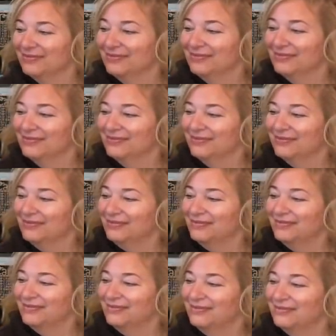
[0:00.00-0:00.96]

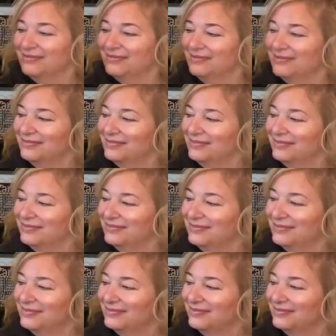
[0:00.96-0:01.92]

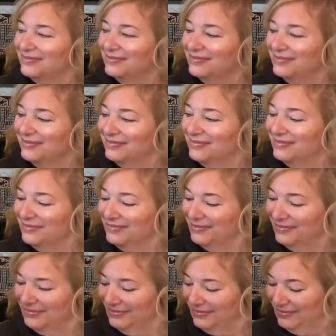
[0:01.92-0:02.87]

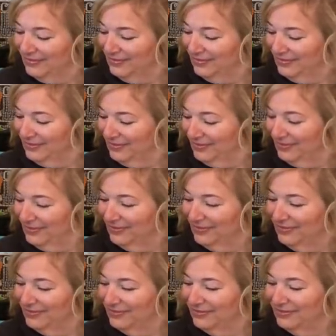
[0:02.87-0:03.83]

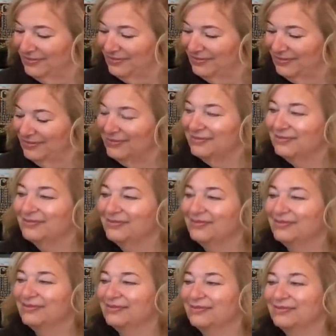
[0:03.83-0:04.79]

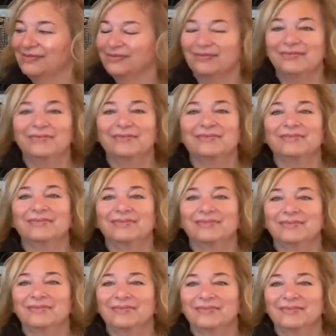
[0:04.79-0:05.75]

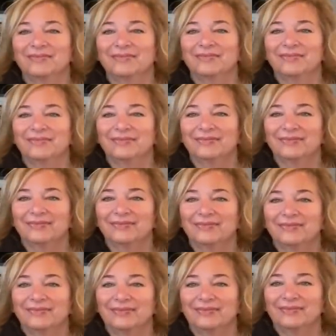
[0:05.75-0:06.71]

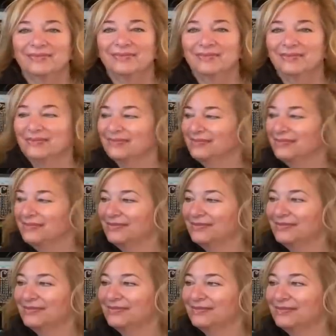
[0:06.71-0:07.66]

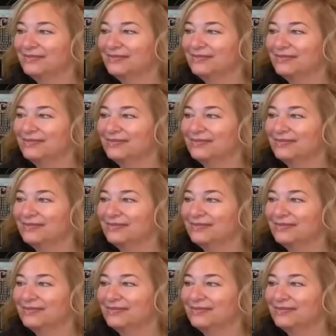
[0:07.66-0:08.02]
No words are spoken by the person on screen.